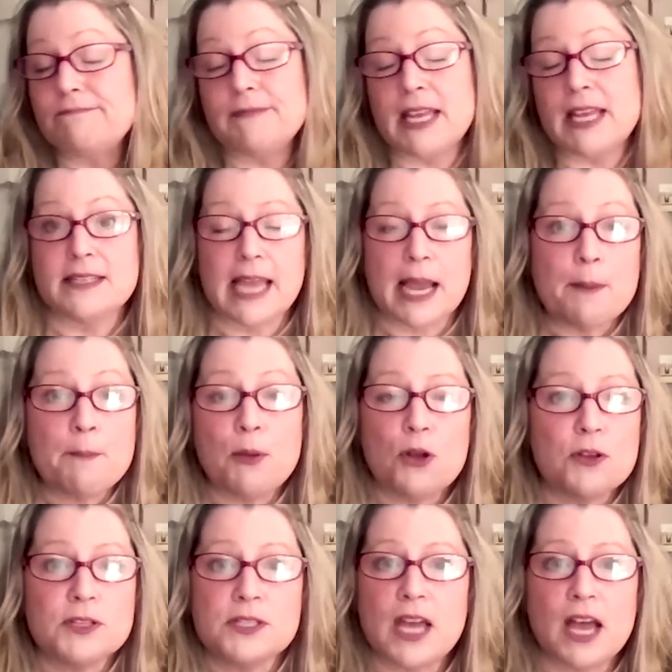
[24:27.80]

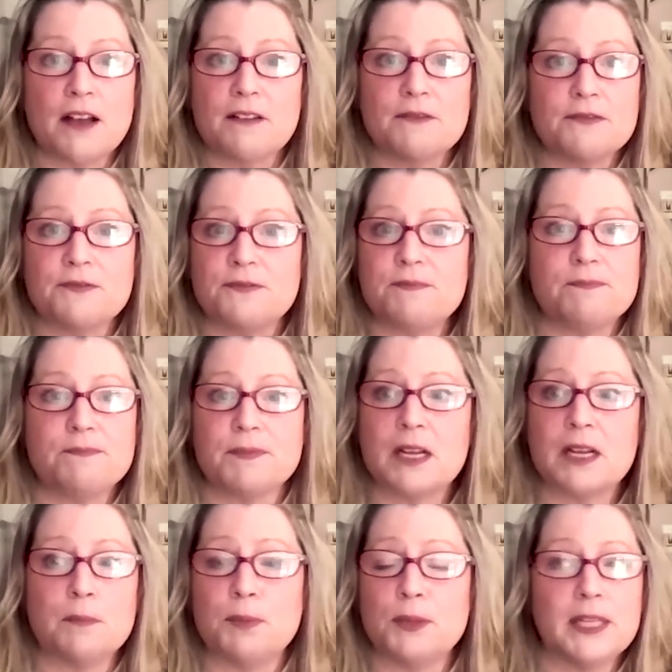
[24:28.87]
examples of
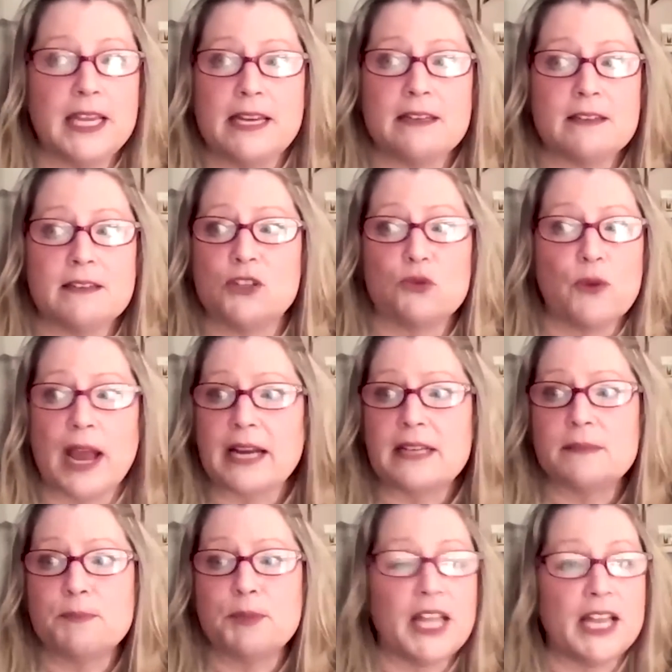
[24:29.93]
complete
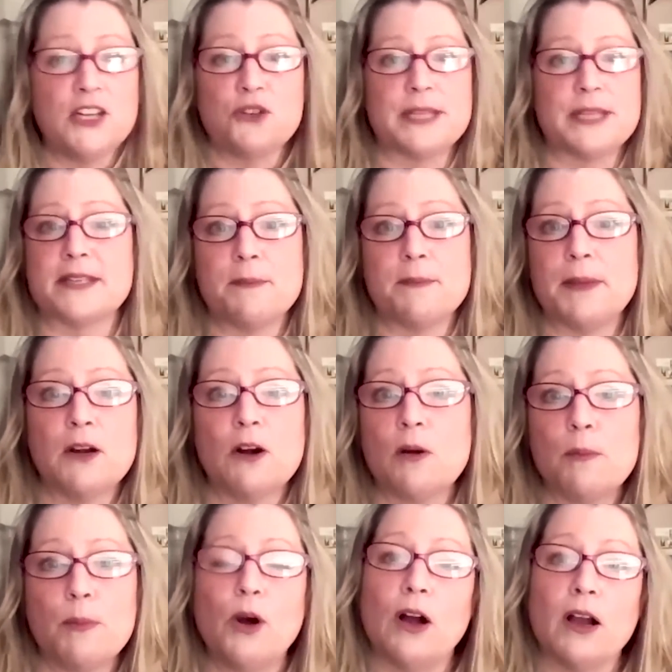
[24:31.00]
direct plagiarism in her
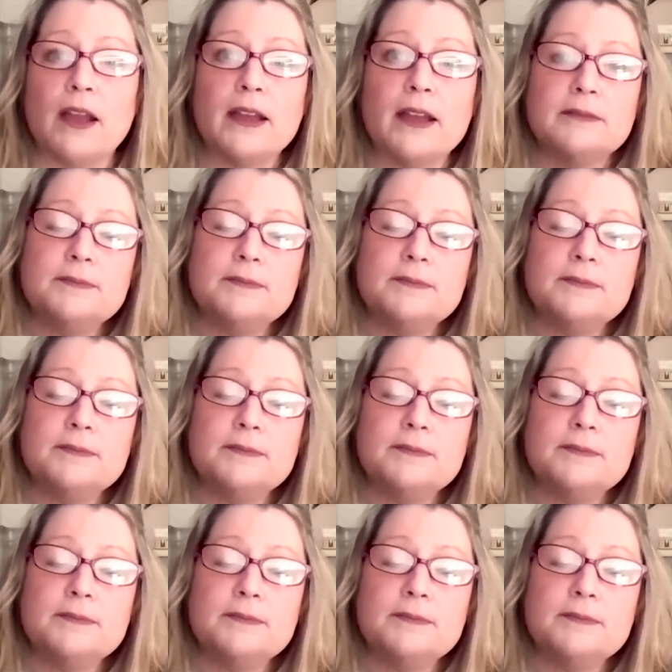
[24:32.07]
book.